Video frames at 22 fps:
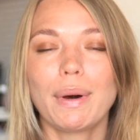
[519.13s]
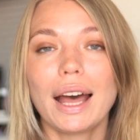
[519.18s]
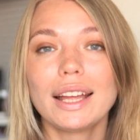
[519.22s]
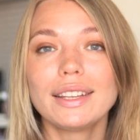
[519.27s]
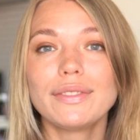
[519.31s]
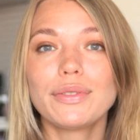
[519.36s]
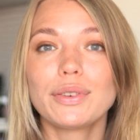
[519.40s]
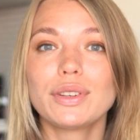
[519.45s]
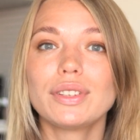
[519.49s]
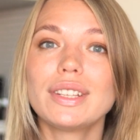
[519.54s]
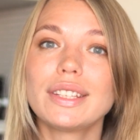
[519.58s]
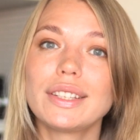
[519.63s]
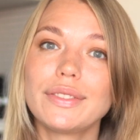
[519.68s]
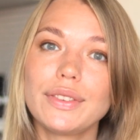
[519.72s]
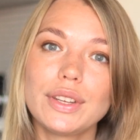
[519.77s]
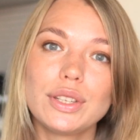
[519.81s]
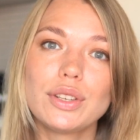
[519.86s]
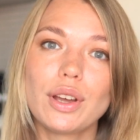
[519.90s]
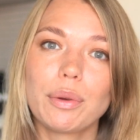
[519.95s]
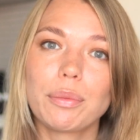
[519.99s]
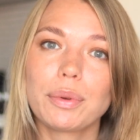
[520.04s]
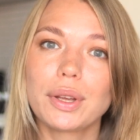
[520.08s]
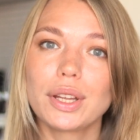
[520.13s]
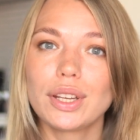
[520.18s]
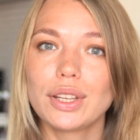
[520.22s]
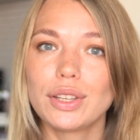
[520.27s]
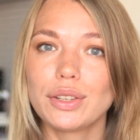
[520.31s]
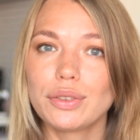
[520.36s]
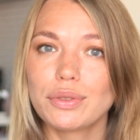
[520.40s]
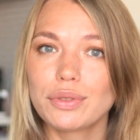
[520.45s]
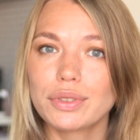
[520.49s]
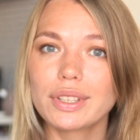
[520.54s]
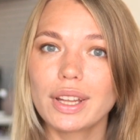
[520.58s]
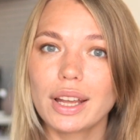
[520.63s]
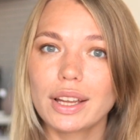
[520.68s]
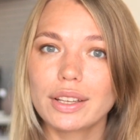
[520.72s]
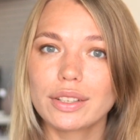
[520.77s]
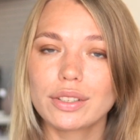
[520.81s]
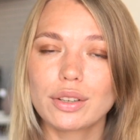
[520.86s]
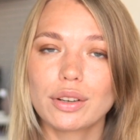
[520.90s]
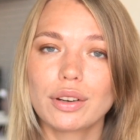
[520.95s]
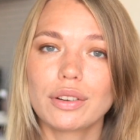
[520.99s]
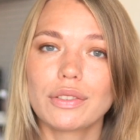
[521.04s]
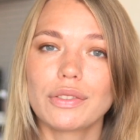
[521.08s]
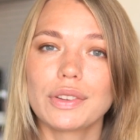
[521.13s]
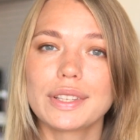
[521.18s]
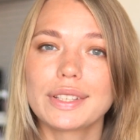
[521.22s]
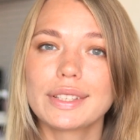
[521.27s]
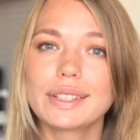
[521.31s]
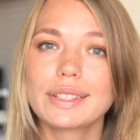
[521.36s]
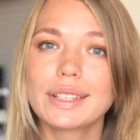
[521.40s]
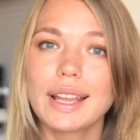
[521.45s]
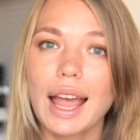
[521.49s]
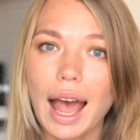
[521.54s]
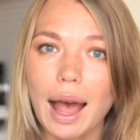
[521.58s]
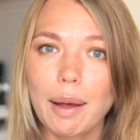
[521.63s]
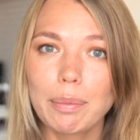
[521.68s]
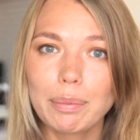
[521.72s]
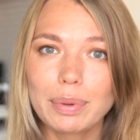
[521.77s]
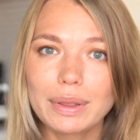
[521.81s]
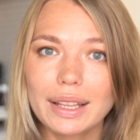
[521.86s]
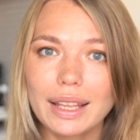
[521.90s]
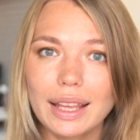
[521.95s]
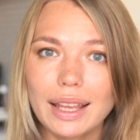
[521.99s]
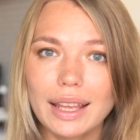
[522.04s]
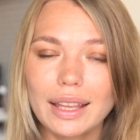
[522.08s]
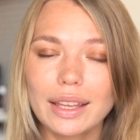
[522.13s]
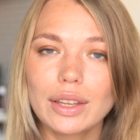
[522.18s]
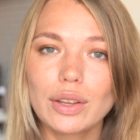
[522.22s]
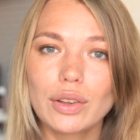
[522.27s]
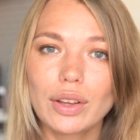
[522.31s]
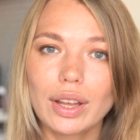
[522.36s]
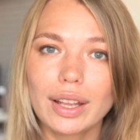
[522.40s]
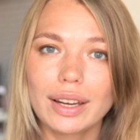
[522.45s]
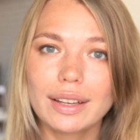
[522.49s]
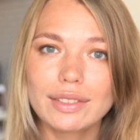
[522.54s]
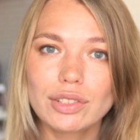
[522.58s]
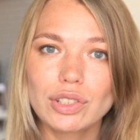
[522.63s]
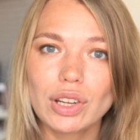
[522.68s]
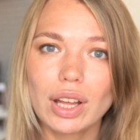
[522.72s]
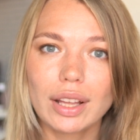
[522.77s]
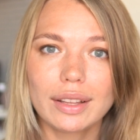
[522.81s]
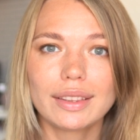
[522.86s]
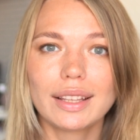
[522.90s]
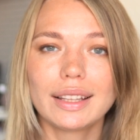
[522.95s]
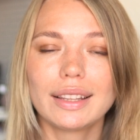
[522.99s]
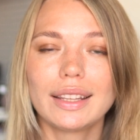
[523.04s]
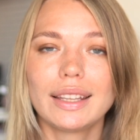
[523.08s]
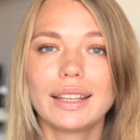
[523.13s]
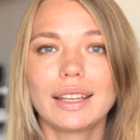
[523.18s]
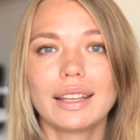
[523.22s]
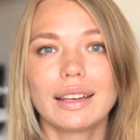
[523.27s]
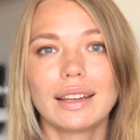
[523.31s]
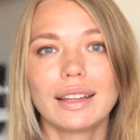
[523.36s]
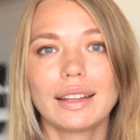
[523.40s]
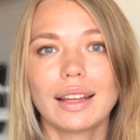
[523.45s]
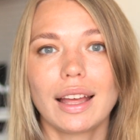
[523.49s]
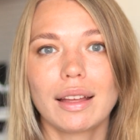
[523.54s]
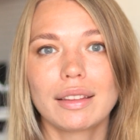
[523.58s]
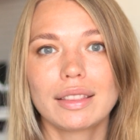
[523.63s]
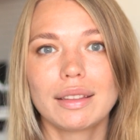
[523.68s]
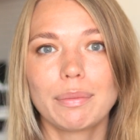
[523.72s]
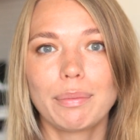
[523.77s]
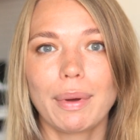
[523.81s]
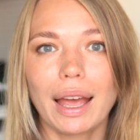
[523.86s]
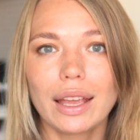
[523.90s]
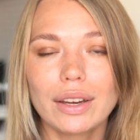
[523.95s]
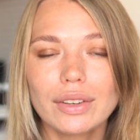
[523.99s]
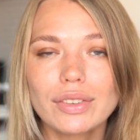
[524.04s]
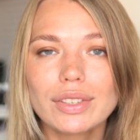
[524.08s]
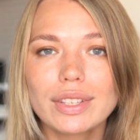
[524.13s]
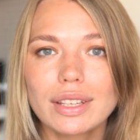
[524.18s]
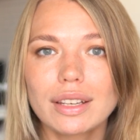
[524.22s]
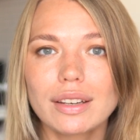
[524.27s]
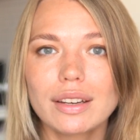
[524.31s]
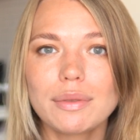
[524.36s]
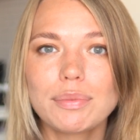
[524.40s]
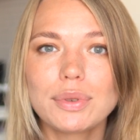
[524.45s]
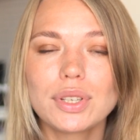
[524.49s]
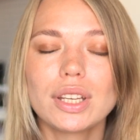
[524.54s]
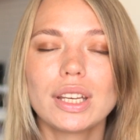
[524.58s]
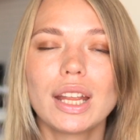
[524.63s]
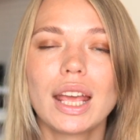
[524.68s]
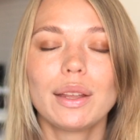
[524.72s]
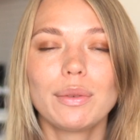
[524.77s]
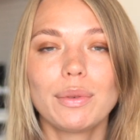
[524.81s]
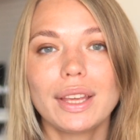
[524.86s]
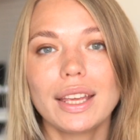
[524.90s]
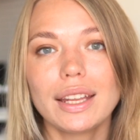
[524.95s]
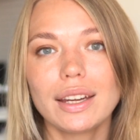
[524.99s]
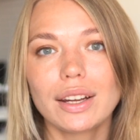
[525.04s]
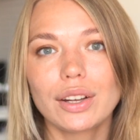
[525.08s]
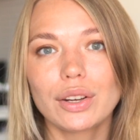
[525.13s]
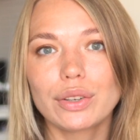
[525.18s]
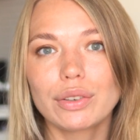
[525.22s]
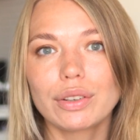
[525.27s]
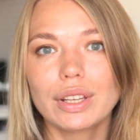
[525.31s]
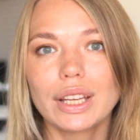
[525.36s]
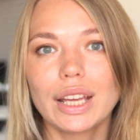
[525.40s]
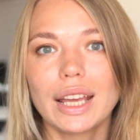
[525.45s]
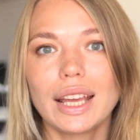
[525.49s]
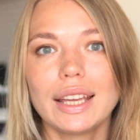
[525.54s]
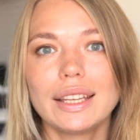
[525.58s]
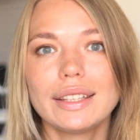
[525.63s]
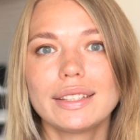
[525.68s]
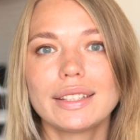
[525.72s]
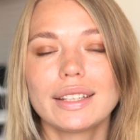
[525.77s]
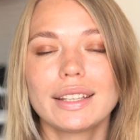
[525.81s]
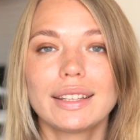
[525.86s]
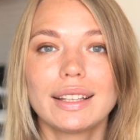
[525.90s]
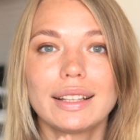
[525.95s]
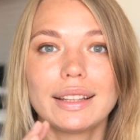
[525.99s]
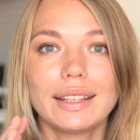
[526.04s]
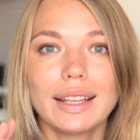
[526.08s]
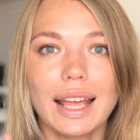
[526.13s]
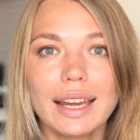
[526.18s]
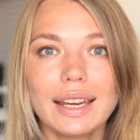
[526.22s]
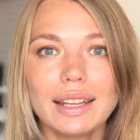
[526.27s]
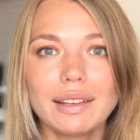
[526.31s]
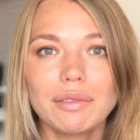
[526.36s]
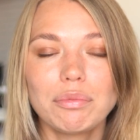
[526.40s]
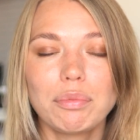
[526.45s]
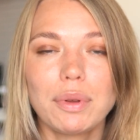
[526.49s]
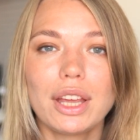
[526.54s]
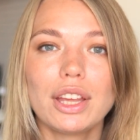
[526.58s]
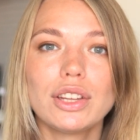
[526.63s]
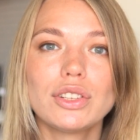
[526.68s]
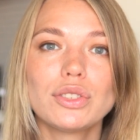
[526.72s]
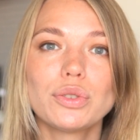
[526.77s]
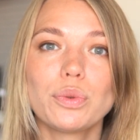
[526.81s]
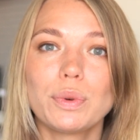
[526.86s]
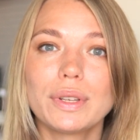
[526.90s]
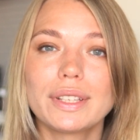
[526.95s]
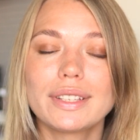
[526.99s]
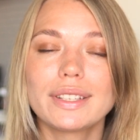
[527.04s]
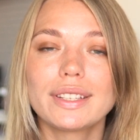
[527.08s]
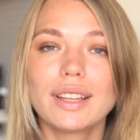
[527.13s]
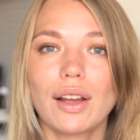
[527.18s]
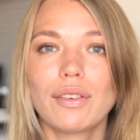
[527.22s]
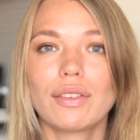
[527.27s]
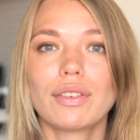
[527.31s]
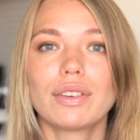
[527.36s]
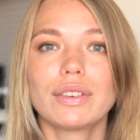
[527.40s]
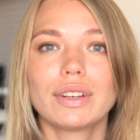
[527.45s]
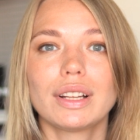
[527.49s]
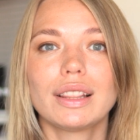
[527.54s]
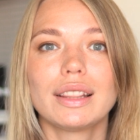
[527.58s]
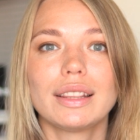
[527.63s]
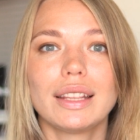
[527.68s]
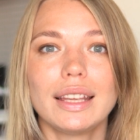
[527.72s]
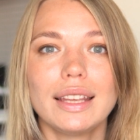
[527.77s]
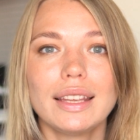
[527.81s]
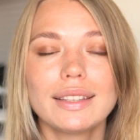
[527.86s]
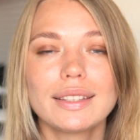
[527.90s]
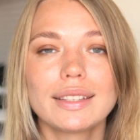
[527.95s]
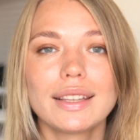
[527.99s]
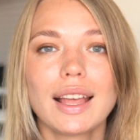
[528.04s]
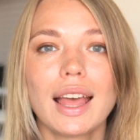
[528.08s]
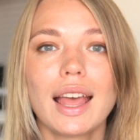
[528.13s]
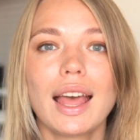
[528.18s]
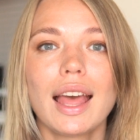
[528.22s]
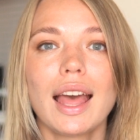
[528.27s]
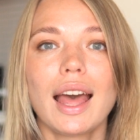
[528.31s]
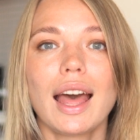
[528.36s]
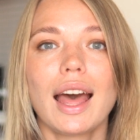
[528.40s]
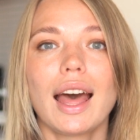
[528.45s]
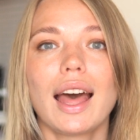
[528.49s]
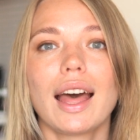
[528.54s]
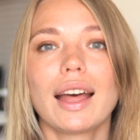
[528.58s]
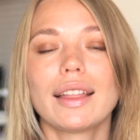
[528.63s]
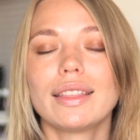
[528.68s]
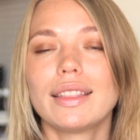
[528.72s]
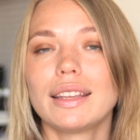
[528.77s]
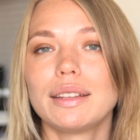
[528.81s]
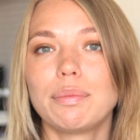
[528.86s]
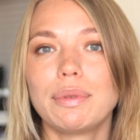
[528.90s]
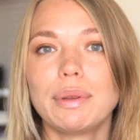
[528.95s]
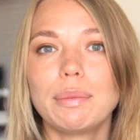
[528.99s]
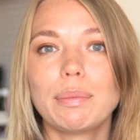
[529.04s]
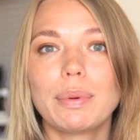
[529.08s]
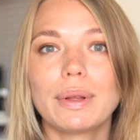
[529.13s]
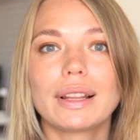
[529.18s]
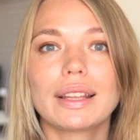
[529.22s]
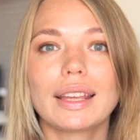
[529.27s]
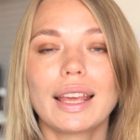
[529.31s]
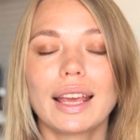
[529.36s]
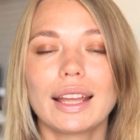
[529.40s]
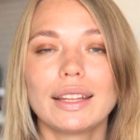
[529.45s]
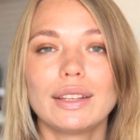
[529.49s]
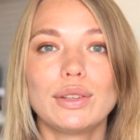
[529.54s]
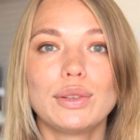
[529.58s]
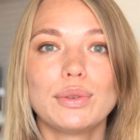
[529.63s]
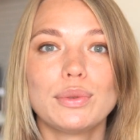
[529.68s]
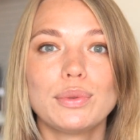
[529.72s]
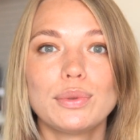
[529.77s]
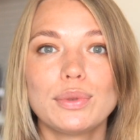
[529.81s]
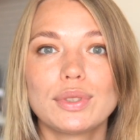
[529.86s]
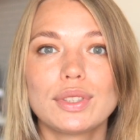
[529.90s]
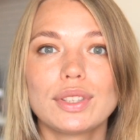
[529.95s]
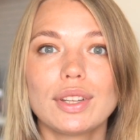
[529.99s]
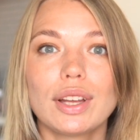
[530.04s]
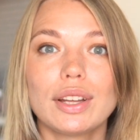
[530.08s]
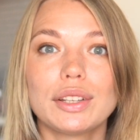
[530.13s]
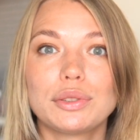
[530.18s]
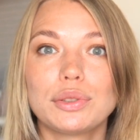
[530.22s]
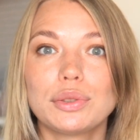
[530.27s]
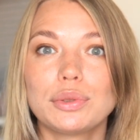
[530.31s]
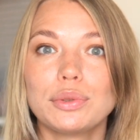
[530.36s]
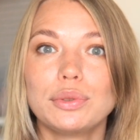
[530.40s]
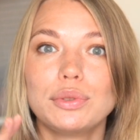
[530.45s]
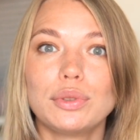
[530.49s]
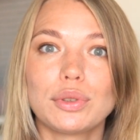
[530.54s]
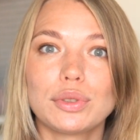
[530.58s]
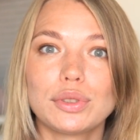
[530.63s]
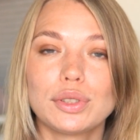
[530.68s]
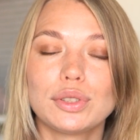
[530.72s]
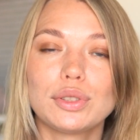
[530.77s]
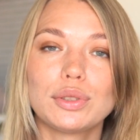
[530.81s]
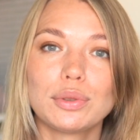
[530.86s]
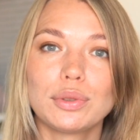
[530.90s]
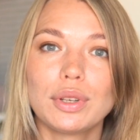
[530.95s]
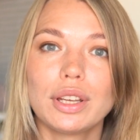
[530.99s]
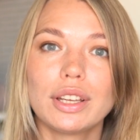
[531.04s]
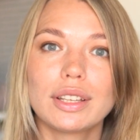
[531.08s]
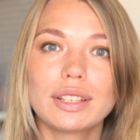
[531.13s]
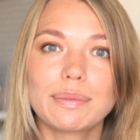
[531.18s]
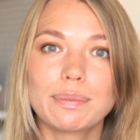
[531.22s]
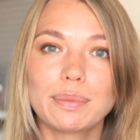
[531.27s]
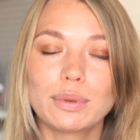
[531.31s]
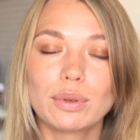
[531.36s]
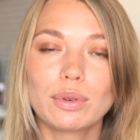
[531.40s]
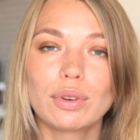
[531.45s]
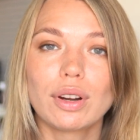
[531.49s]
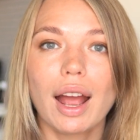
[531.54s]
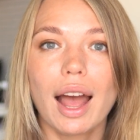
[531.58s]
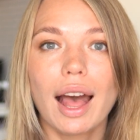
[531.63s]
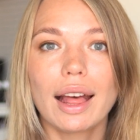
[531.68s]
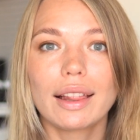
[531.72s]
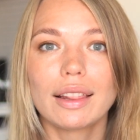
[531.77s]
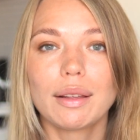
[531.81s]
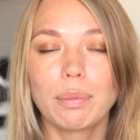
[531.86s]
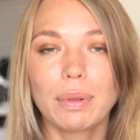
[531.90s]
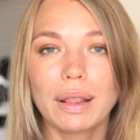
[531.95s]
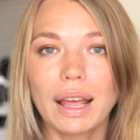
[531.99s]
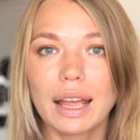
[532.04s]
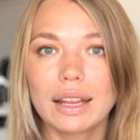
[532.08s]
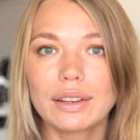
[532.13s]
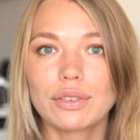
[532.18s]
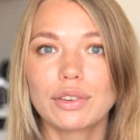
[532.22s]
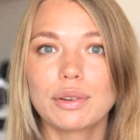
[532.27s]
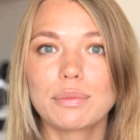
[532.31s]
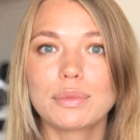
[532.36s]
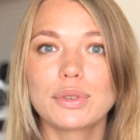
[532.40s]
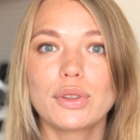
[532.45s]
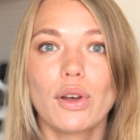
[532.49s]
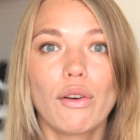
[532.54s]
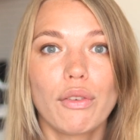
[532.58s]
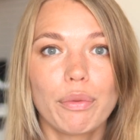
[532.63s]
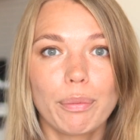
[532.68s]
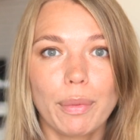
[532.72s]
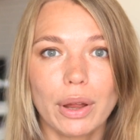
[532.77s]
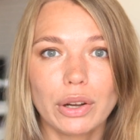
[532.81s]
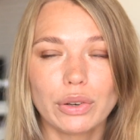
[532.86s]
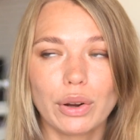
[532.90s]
But for this video, I'm going to use a service TapLink. You can check the link in the bio description, and we're going to create the landing page with several links that people can use in order to explore other platforms of my